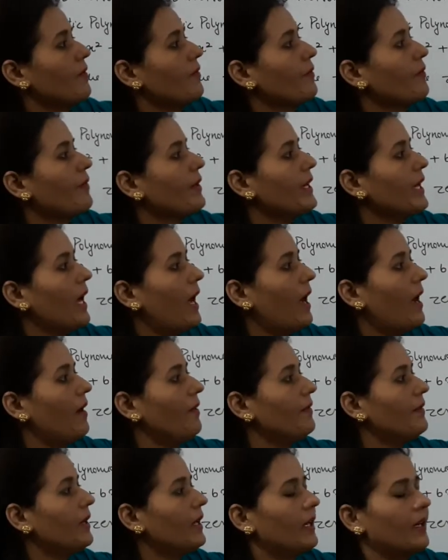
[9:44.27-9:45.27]
We
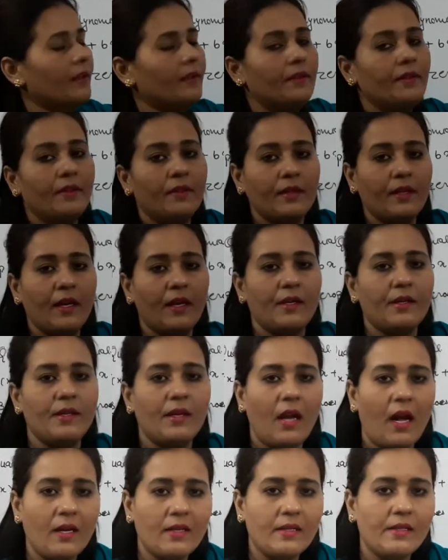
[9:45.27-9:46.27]
have done in
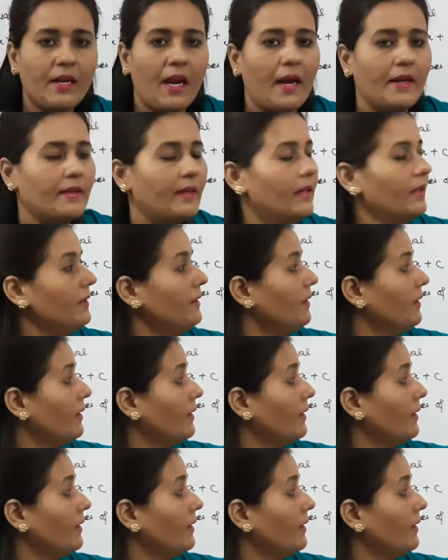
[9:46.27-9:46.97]
last standard